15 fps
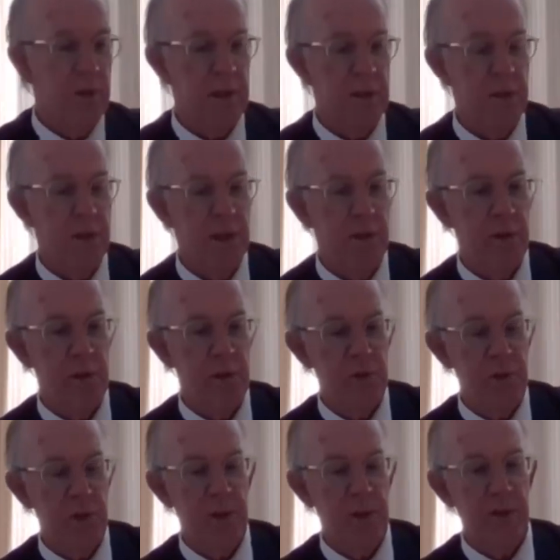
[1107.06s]
that there
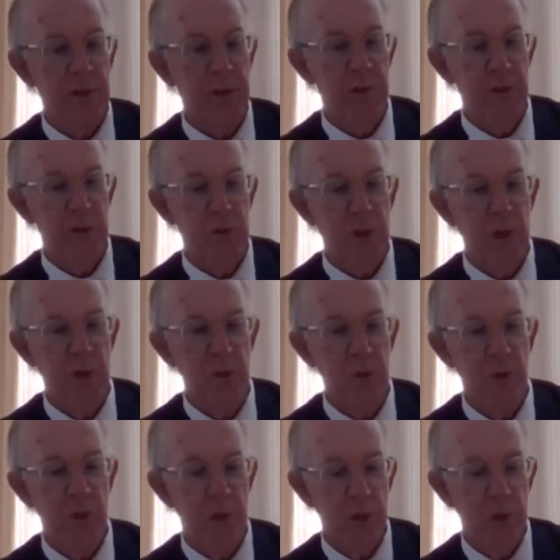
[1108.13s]
is no